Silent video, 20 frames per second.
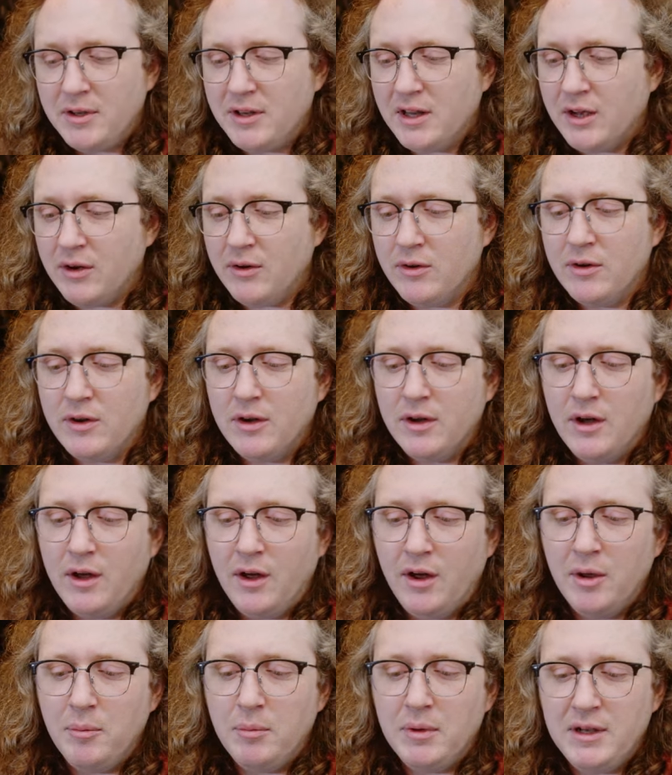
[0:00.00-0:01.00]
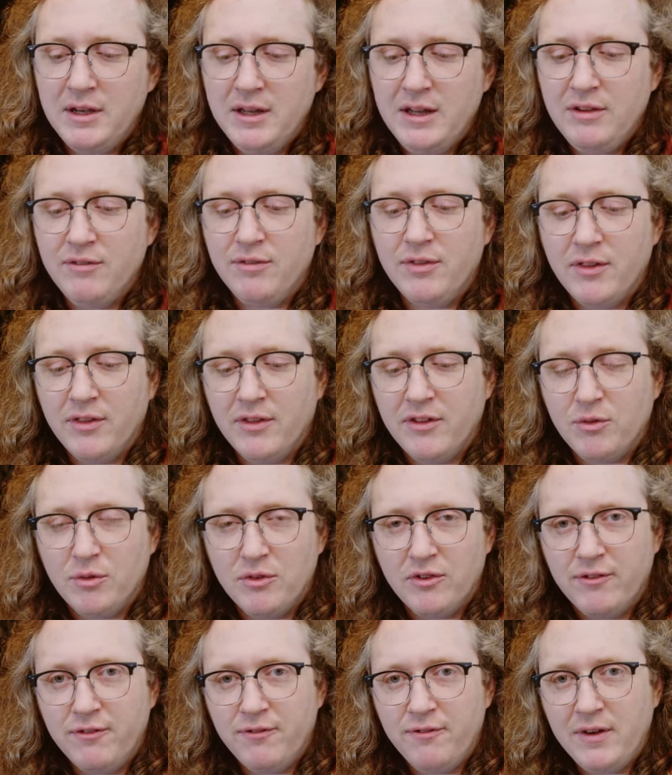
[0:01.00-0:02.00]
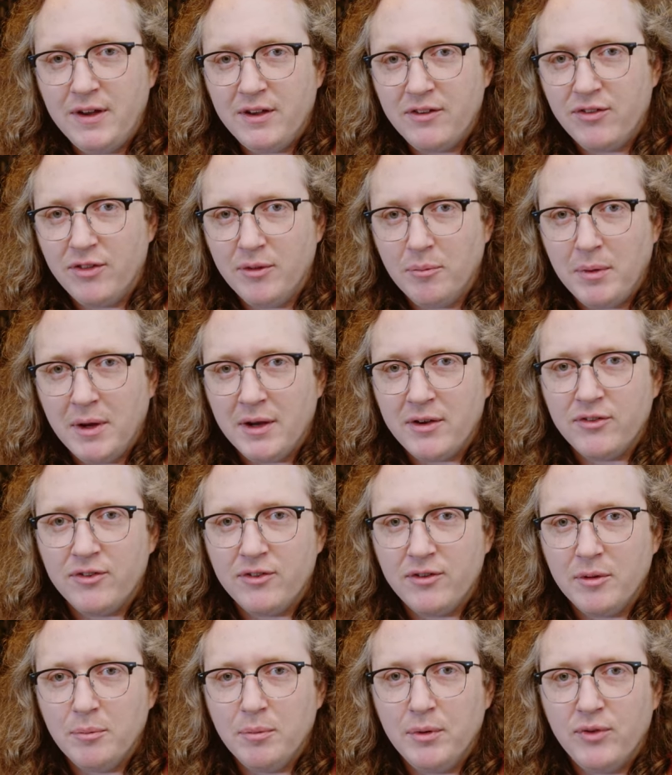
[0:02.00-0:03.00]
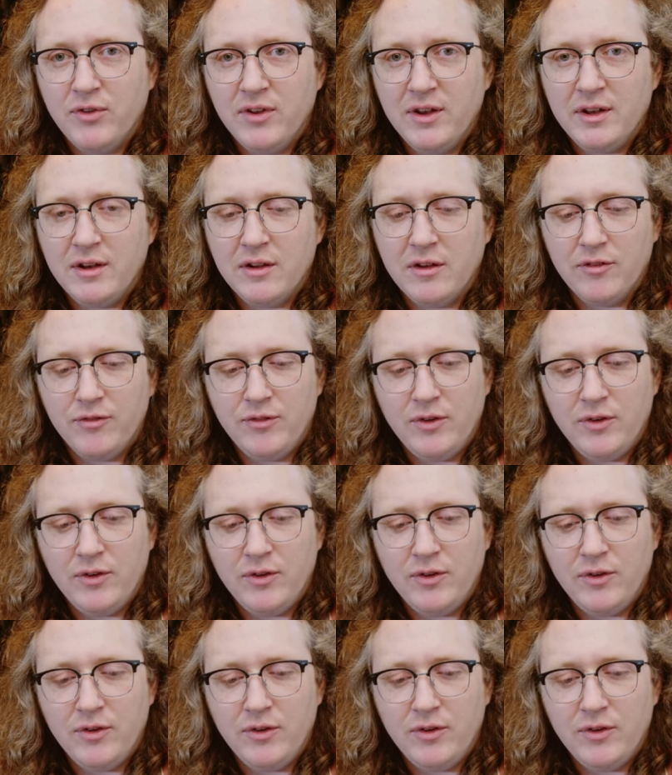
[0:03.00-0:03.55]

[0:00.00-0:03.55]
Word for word: Now, I believe that this was a fix that Panasonic put in a